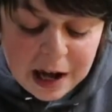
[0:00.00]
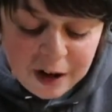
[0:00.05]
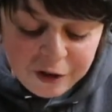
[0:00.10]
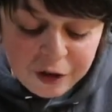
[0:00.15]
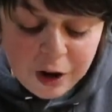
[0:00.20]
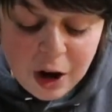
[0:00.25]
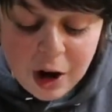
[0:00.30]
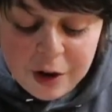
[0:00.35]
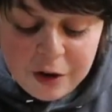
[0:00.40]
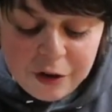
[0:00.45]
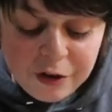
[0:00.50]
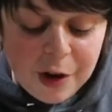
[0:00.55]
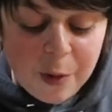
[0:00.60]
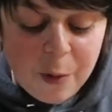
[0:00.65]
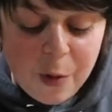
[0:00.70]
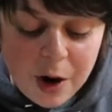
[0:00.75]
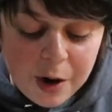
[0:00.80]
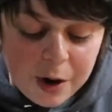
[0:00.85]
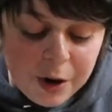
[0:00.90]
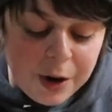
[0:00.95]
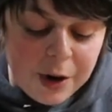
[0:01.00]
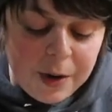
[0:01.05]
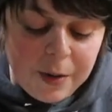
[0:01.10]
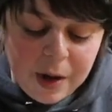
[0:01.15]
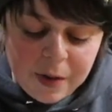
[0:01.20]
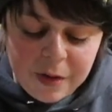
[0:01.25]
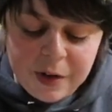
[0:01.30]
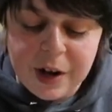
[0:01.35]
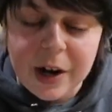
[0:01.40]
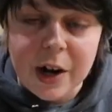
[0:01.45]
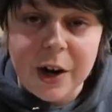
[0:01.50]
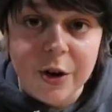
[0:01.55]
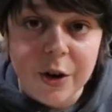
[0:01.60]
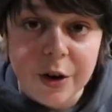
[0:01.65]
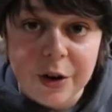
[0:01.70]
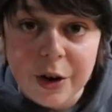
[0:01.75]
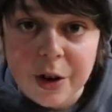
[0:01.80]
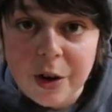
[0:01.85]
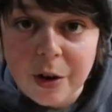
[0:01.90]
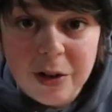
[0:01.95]
as hot as I wanted it. I think I
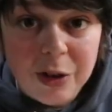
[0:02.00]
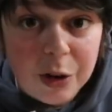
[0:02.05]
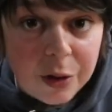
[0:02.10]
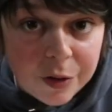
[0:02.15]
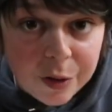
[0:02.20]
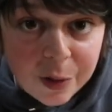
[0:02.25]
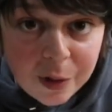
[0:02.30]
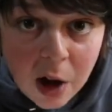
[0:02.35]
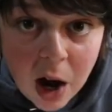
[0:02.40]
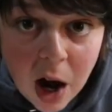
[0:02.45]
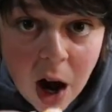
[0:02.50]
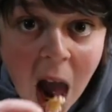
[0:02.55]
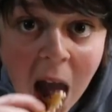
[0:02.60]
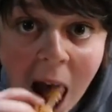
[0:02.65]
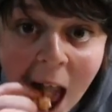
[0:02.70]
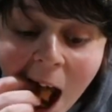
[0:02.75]
cooked it a little too long.